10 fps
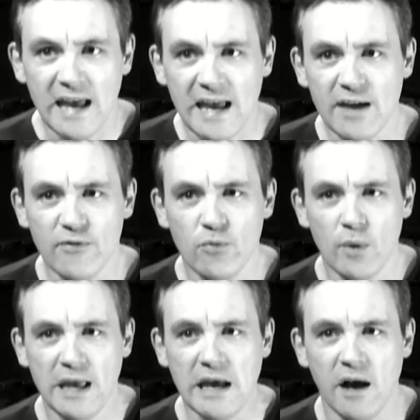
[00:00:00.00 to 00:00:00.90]
If
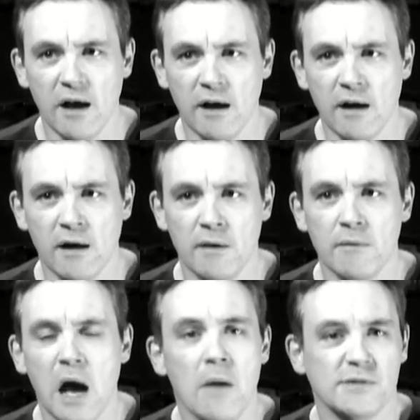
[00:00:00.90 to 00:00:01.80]
we are
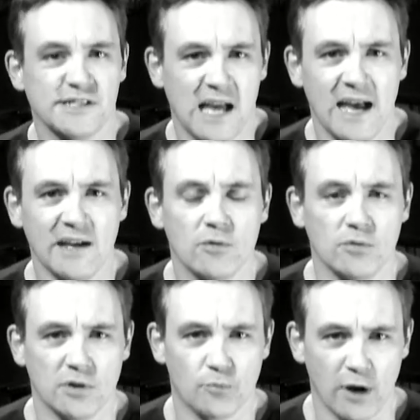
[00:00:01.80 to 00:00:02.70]
sad
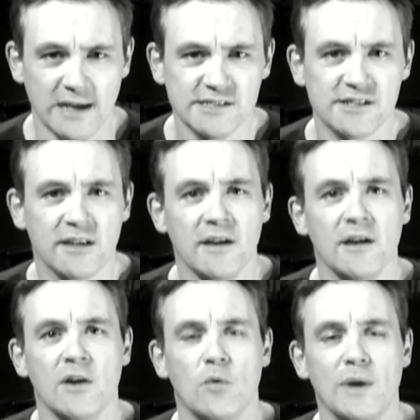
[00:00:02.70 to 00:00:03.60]
or depressed,
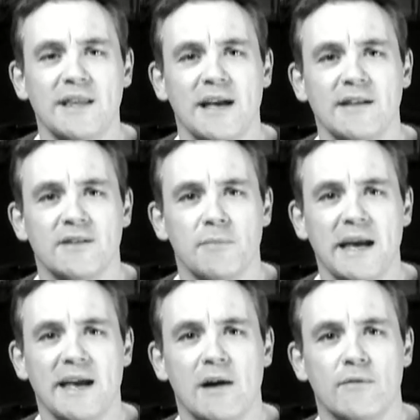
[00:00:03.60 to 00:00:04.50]
we tend to
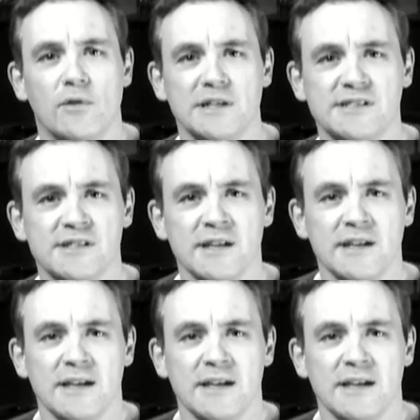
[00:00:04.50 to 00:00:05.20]
make our voice